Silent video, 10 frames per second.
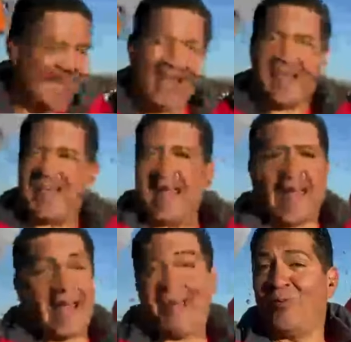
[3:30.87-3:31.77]
And
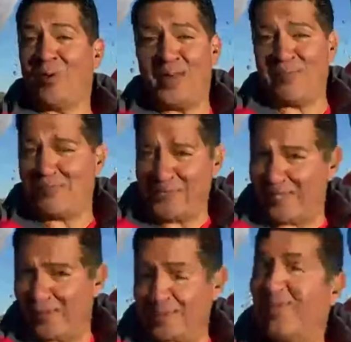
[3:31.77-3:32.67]
I, I don't want to
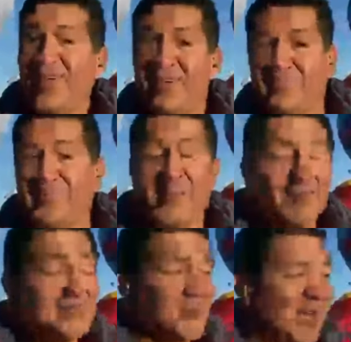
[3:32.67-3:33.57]
deal with all of those
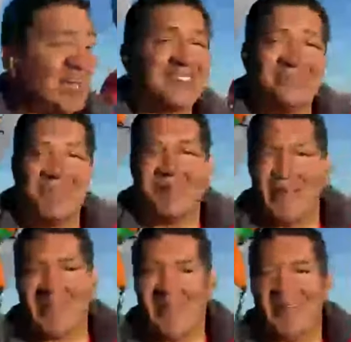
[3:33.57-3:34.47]
people, so I'll actually be at
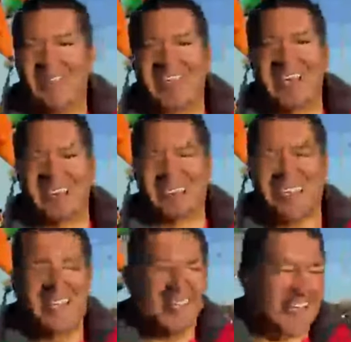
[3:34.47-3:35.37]
my parents' house
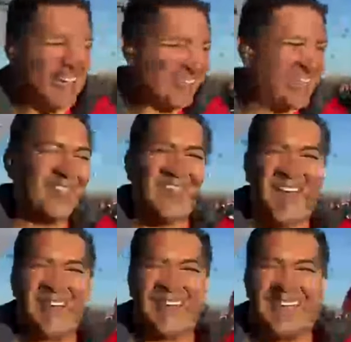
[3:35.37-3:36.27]
uh, with the
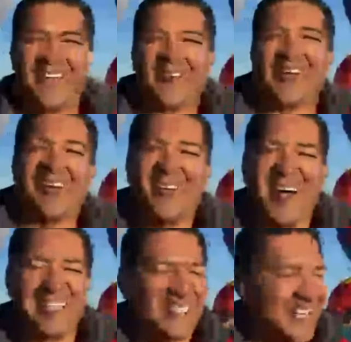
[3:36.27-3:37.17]
family, and we're going to
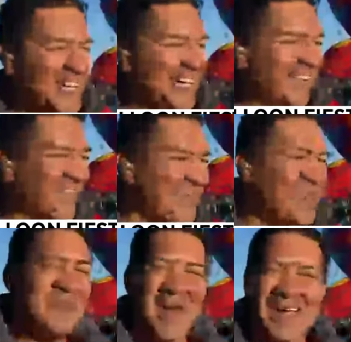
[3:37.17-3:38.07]
watch uh, from
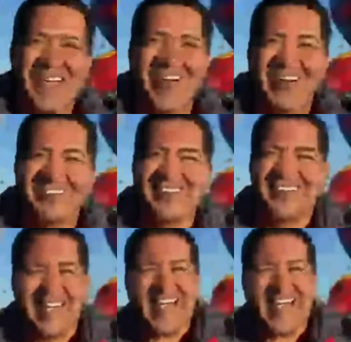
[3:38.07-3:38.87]
the backyard. Zach?